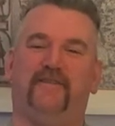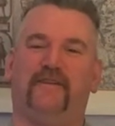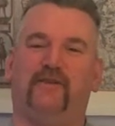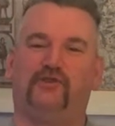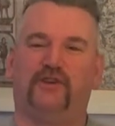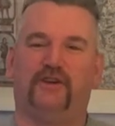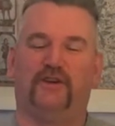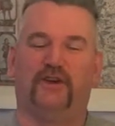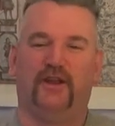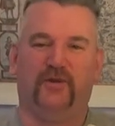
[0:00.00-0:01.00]
Voucher,
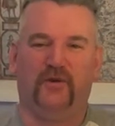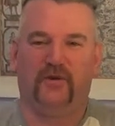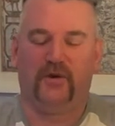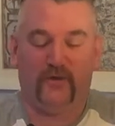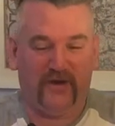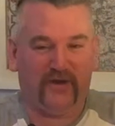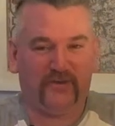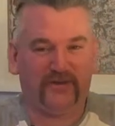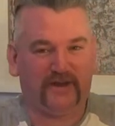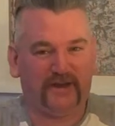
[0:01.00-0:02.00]
hello,
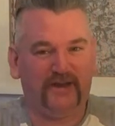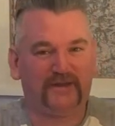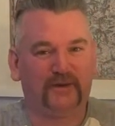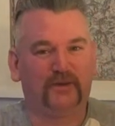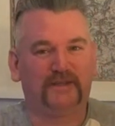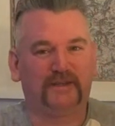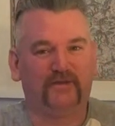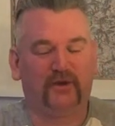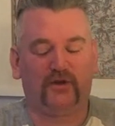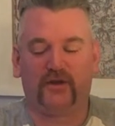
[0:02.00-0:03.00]
welcome to Keith's Whisky
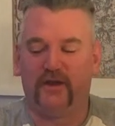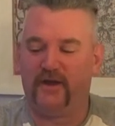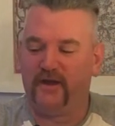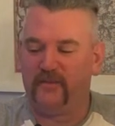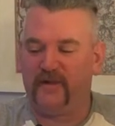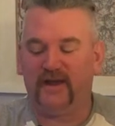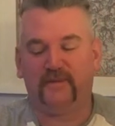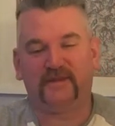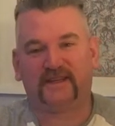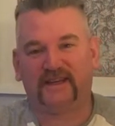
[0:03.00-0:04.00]
Vlog. My
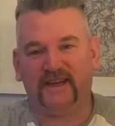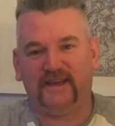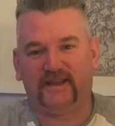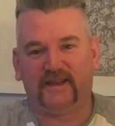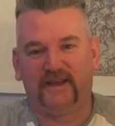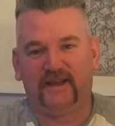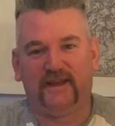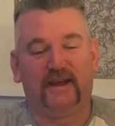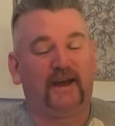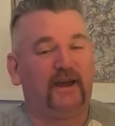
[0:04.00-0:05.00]
name is Keith.
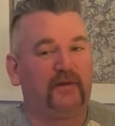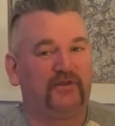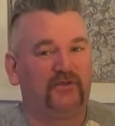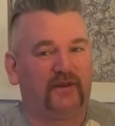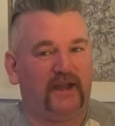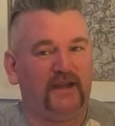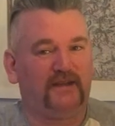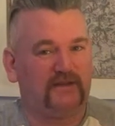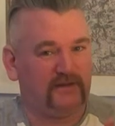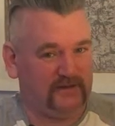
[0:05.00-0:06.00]
I'm a tour guide
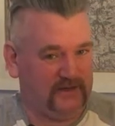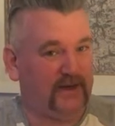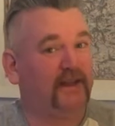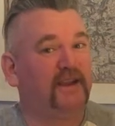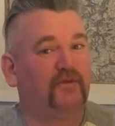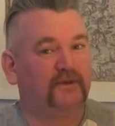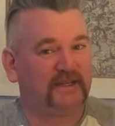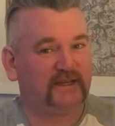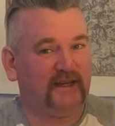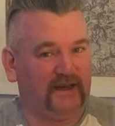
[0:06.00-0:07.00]
and I like
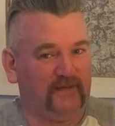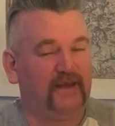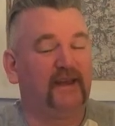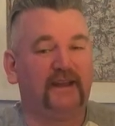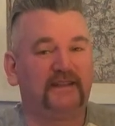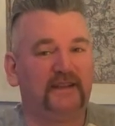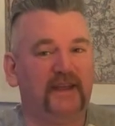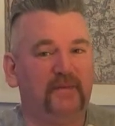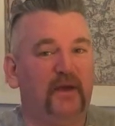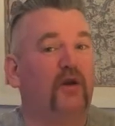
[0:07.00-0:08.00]
whisky, hence the
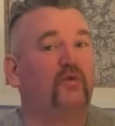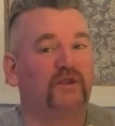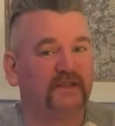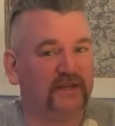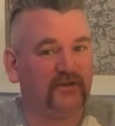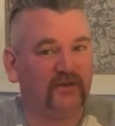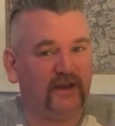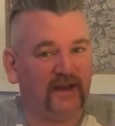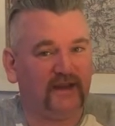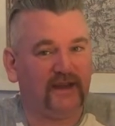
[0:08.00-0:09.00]
name Whisky Tour
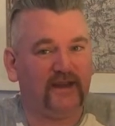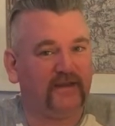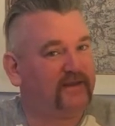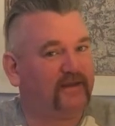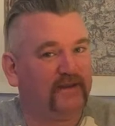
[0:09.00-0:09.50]
Guide Keith.